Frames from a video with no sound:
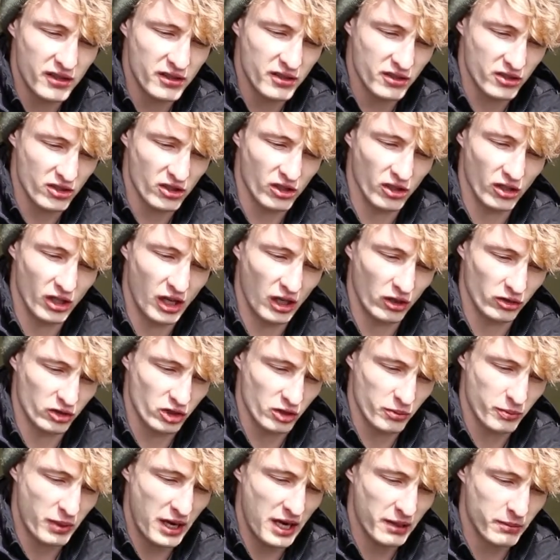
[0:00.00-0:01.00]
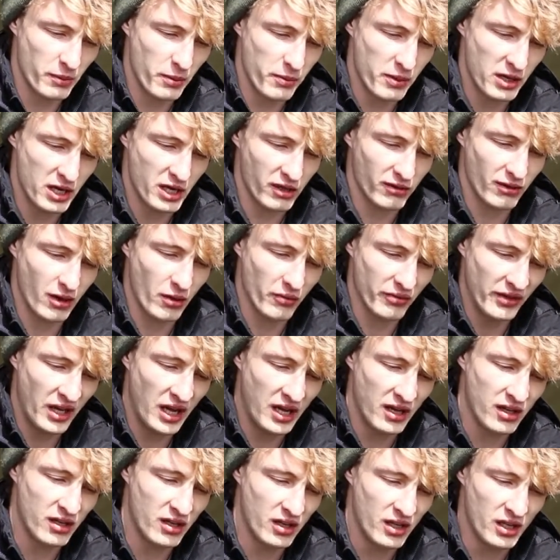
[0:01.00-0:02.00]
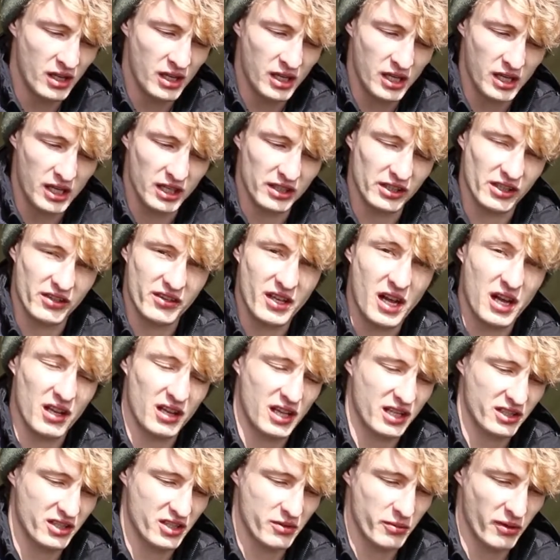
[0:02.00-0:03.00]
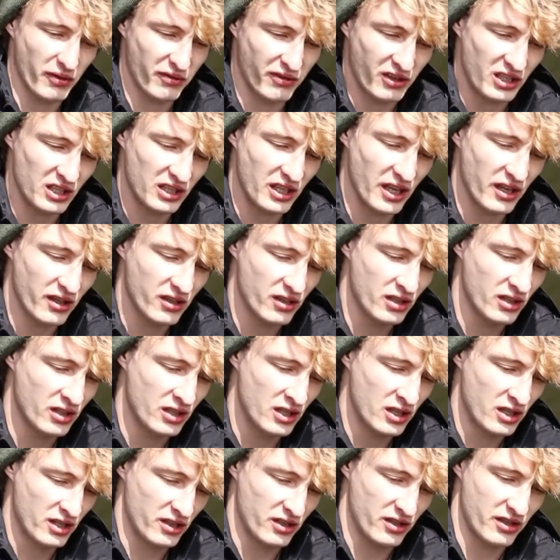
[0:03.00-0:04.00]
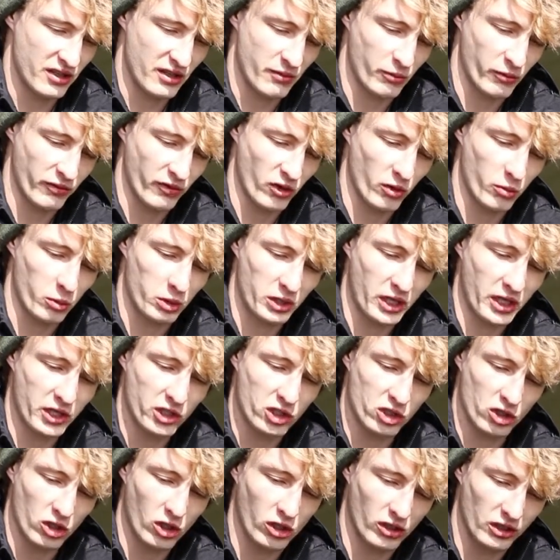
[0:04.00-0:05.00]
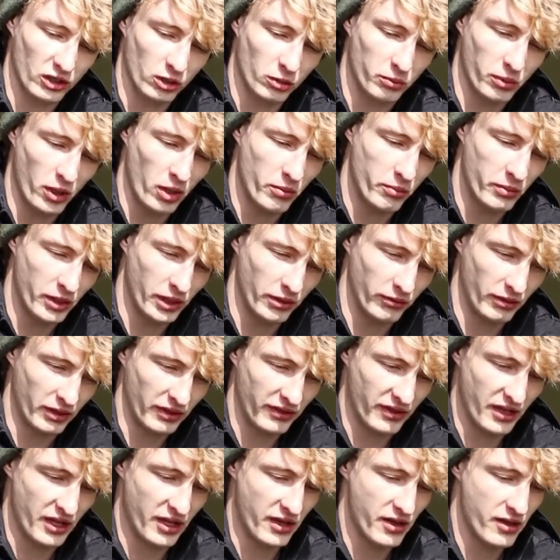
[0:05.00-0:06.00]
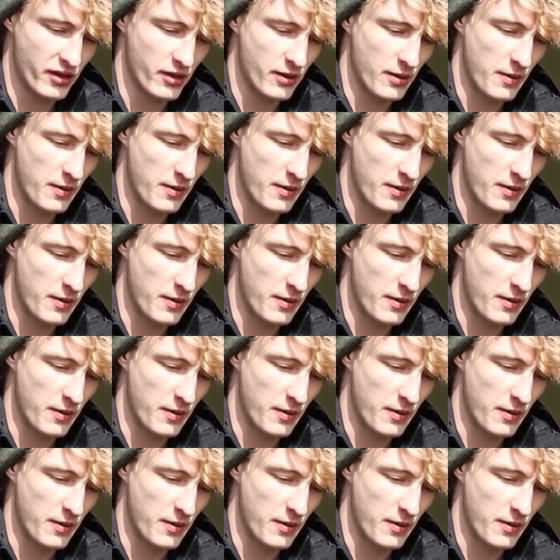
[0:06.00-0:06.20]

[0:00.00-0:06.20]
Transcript: So I'll just pack my bait around that, and then that'll act as my feeder. And then we've got a nice short little bottom bait rig there.